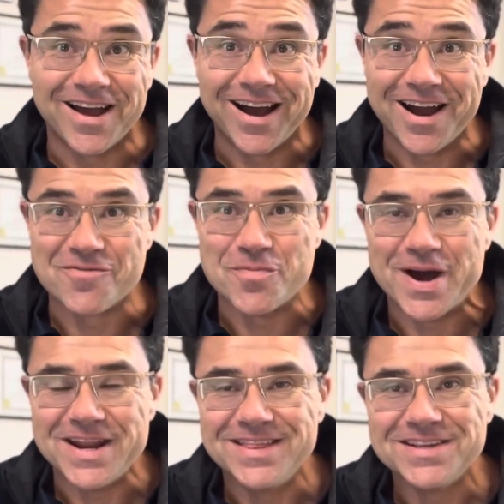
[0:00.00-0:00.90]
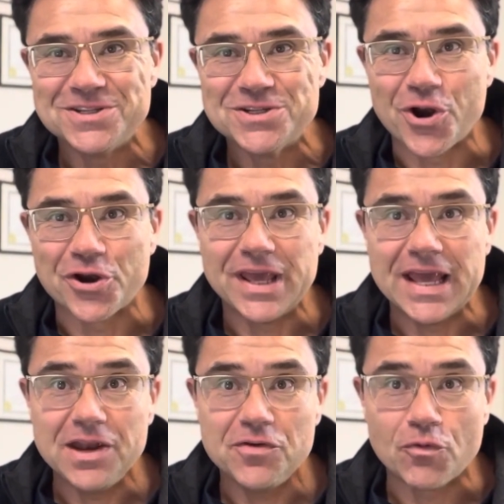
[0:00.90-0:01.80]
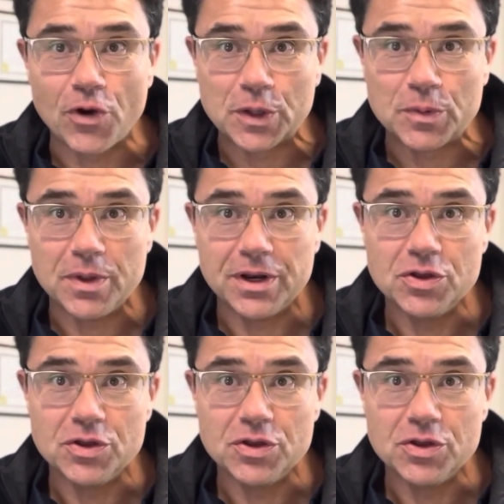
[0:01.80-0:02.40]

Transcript: Hi everybody, this is Arkady Frekhtman,